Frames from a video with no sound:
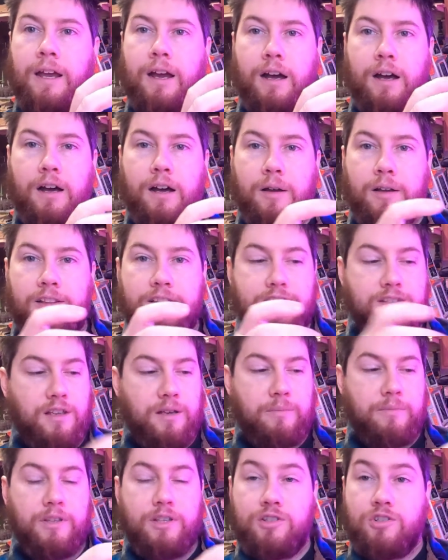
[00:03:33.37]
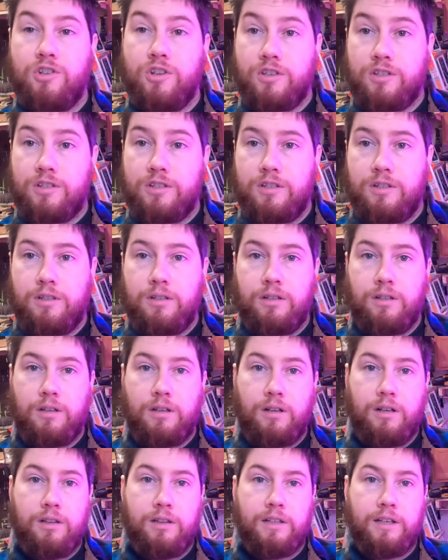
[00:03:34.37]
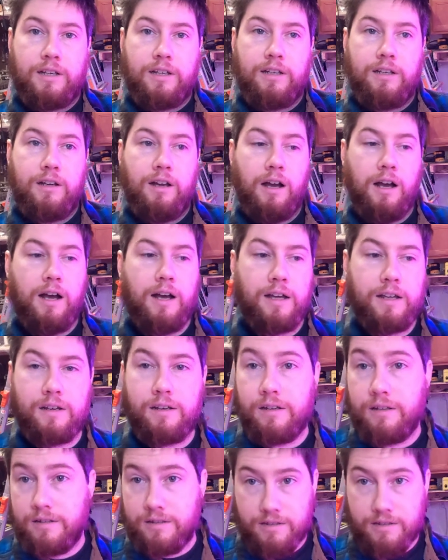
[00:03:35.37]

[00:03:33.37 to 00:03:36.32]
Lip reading: and some that just click on,